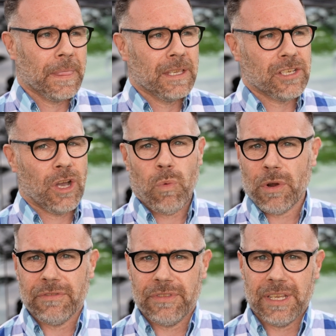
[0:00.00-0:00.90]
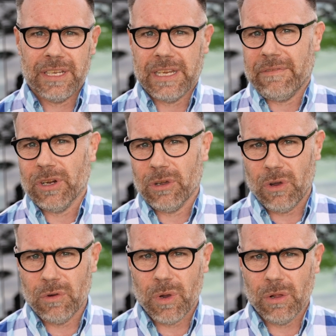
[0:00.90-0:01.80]
so one of the Devon and
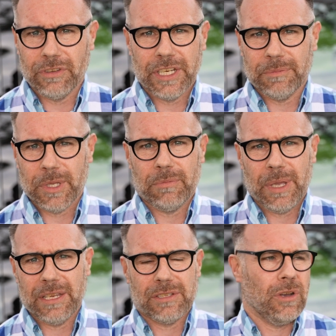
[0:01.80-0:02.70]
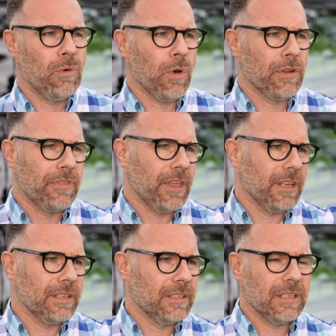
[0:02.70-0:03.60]
Cornwall VW meets or one of
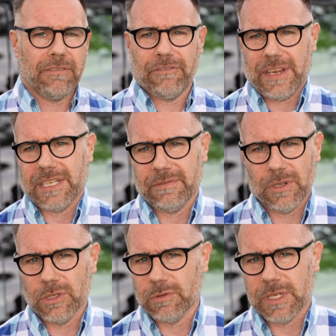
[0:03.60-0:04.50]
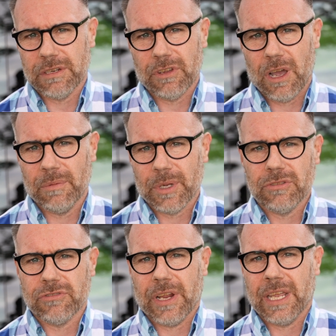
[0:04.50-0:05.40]
the festivals which you've got up
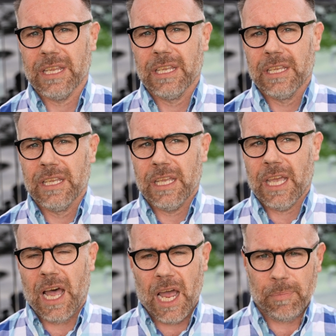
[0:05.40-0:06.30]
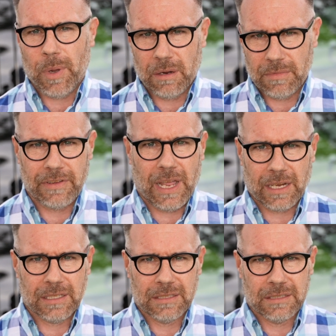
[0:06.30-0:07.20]
country, I park my
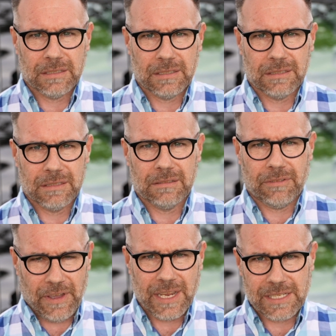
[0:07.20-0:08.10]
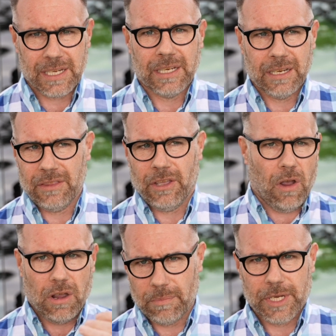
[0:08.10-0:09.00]
van facing the
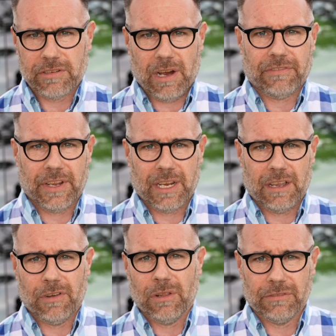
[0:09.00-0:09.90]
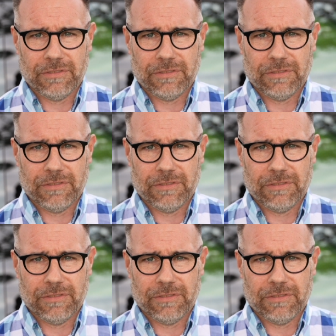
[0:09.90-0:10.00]
oncoming traffic of all the